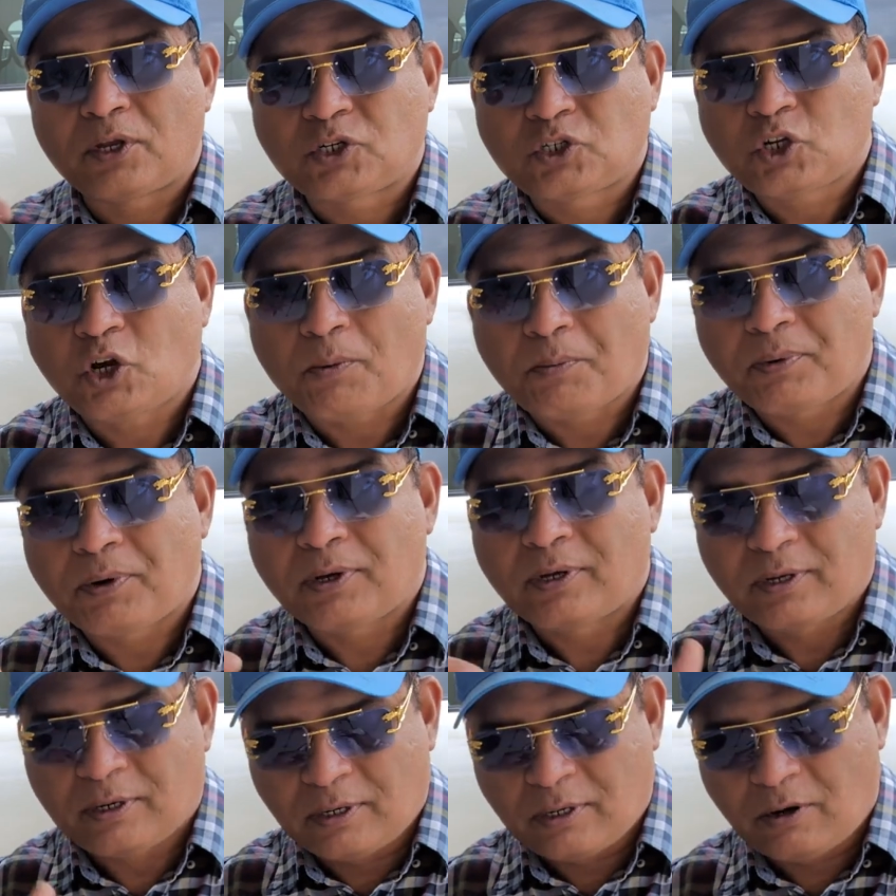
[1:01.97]
the top,
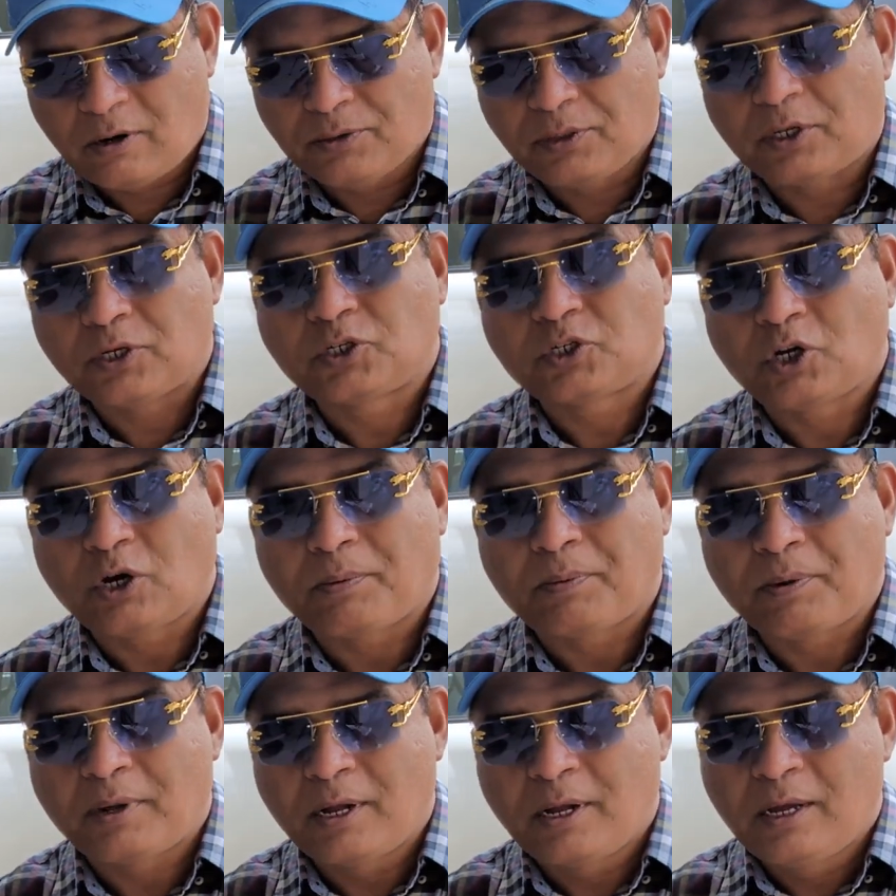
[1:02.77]

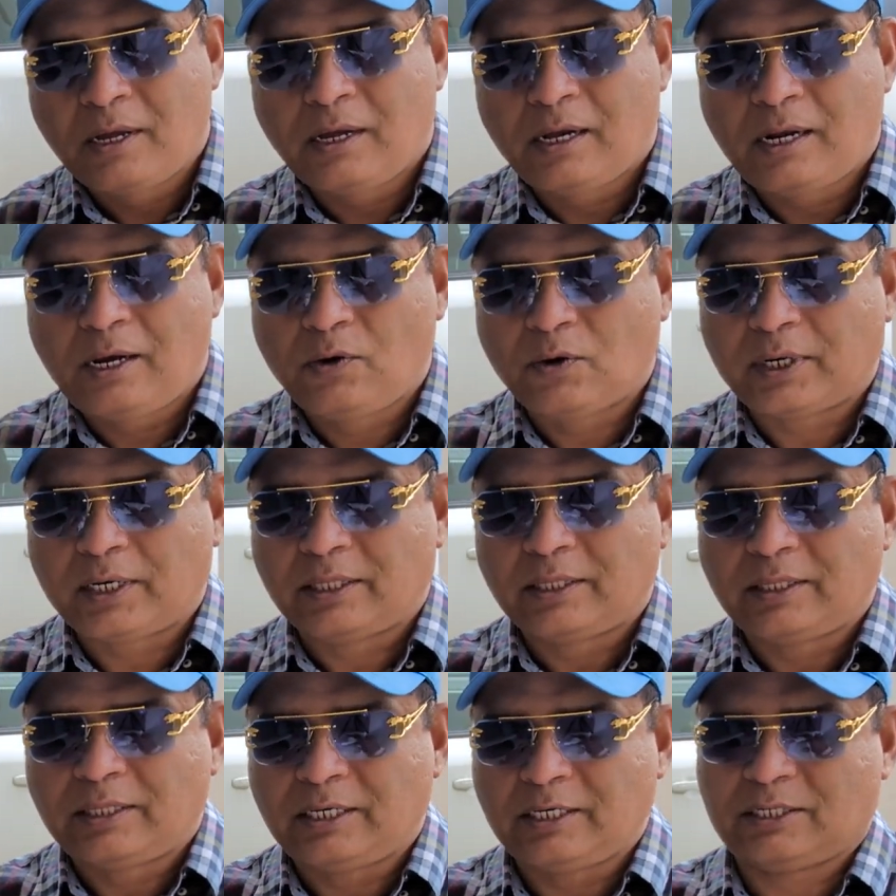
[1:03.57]
look
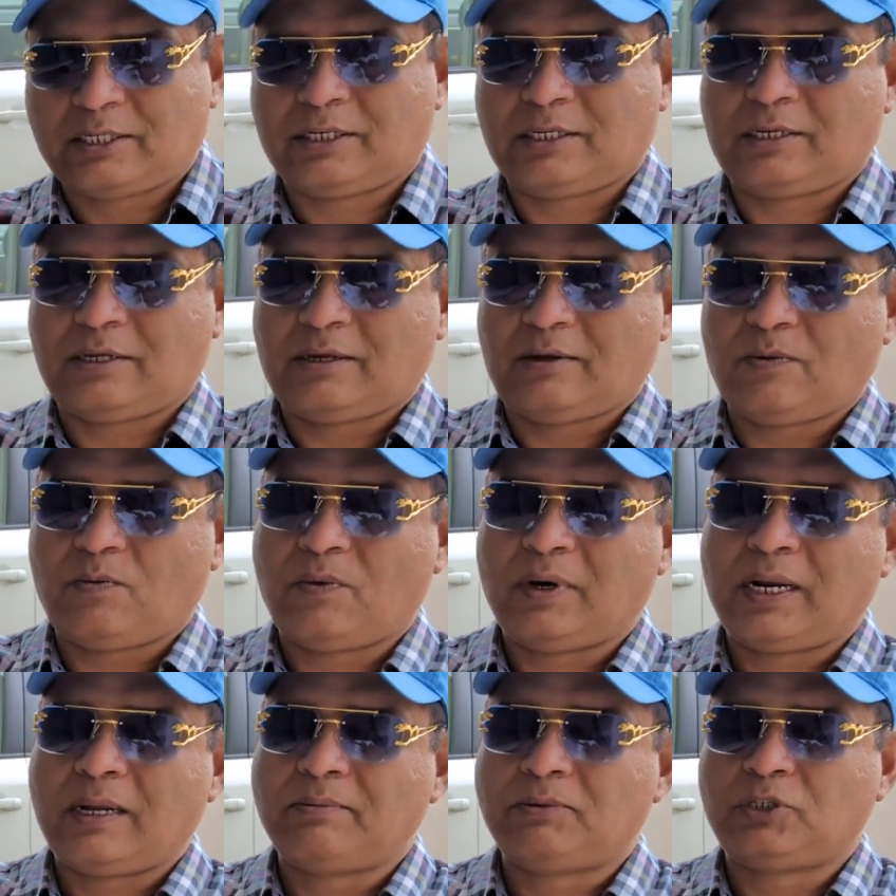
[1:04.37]
at this.
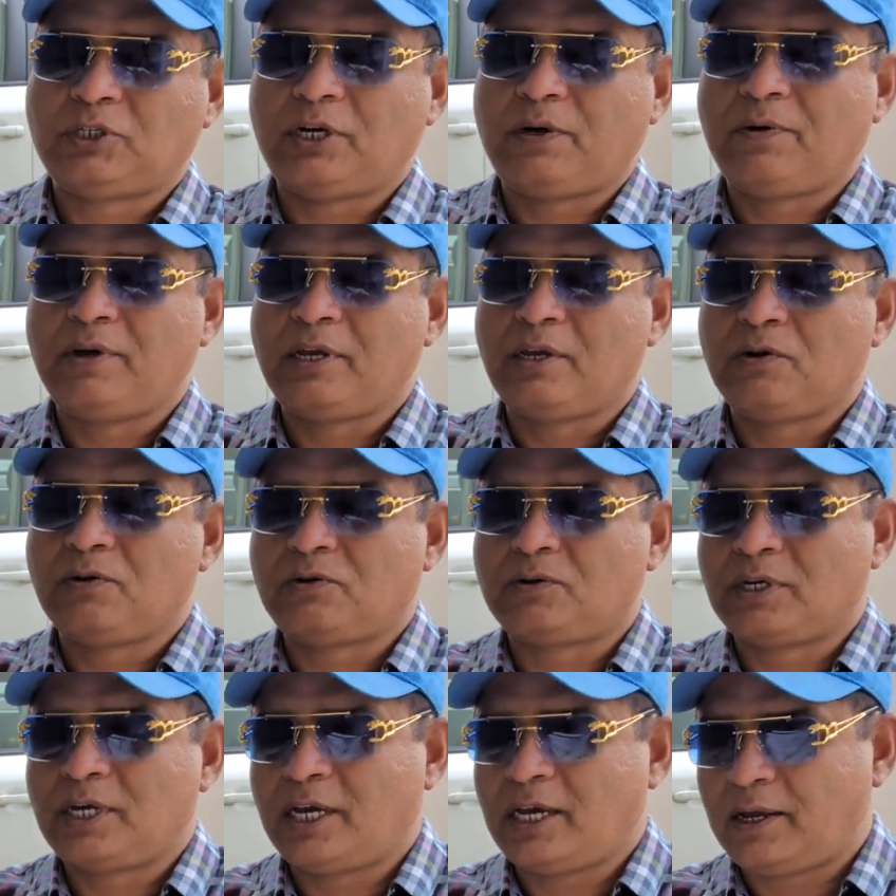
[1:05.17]
What I'm sharing you
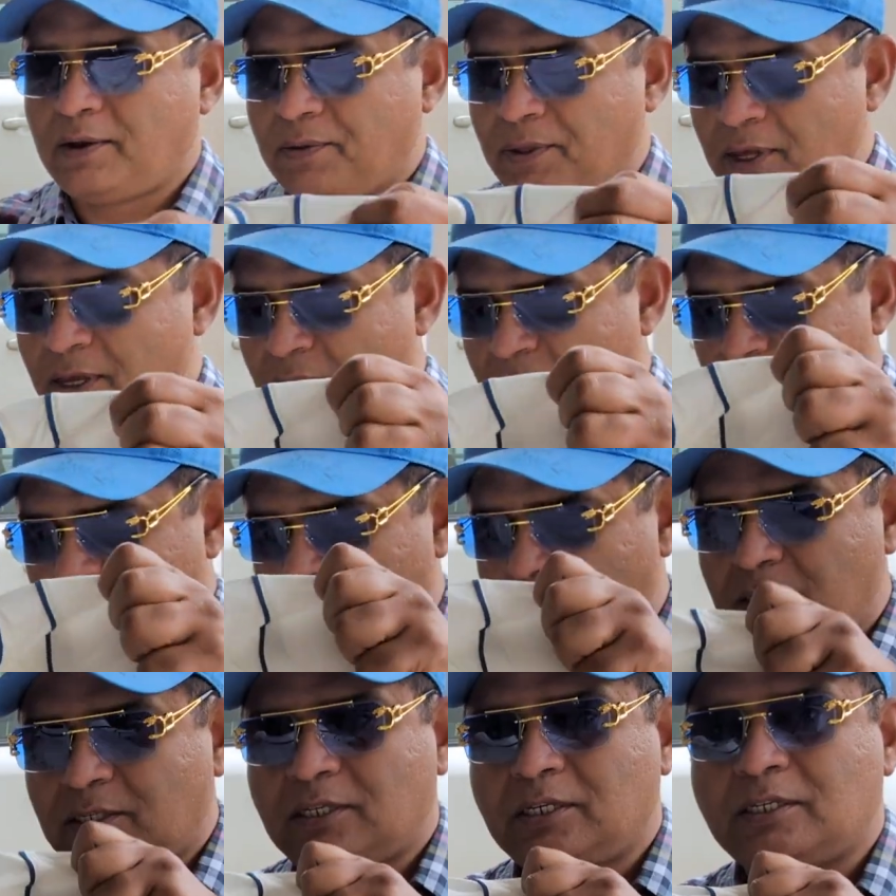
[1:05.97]
today,
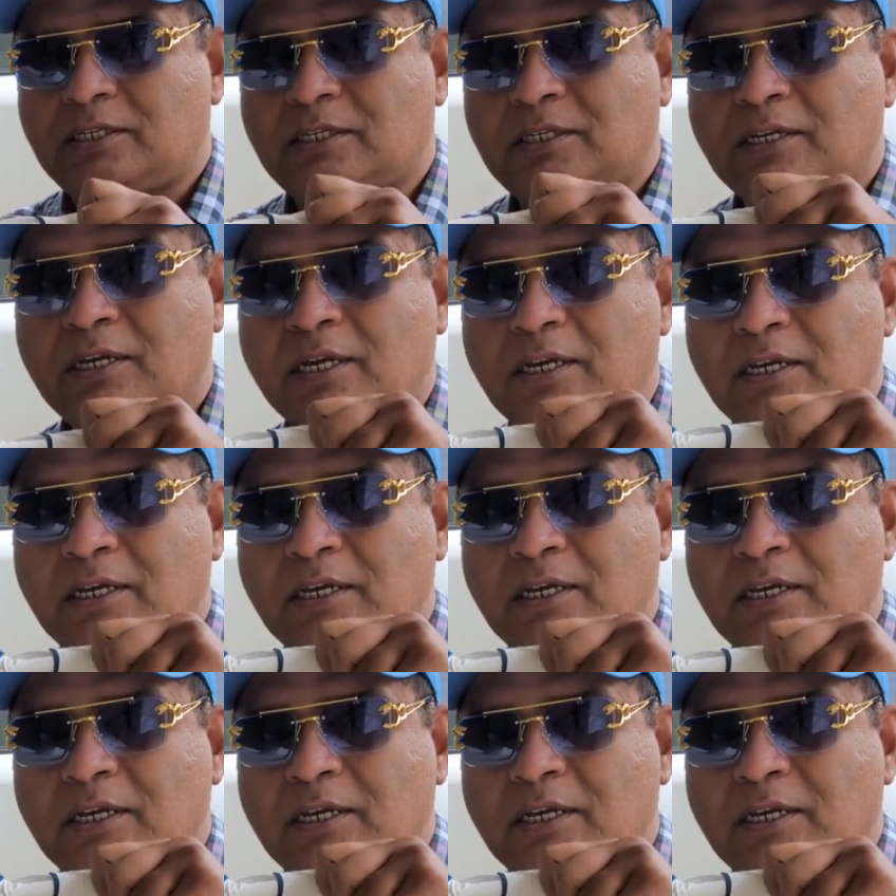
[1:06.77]
this is